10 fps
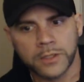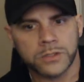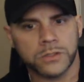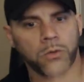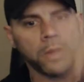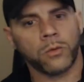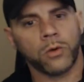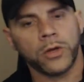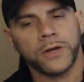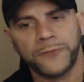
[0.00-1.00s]
So you want to
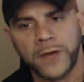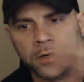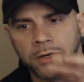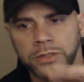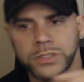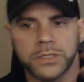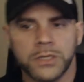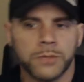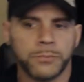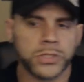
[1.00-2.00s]
roll your fenders,
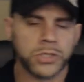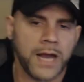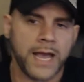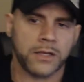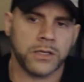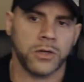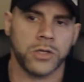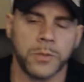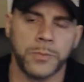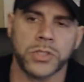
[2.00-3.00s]
put your ax, you know
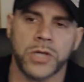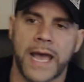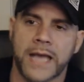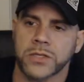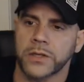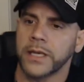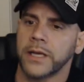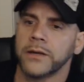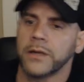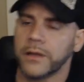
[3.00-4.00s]
you can put your axle
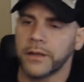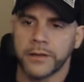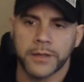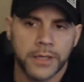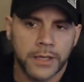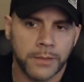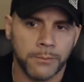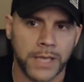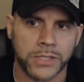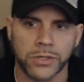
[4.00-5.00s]
in,
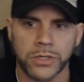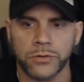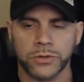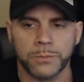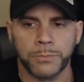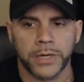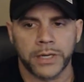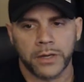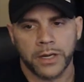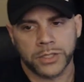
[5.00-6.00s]
make sure you put
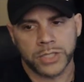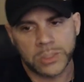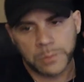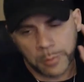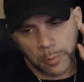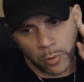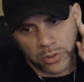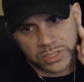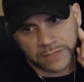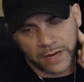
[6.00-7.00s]
a, an adjustable
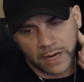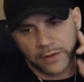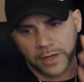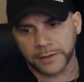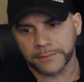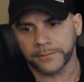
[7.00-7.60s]
proportioning valve on it.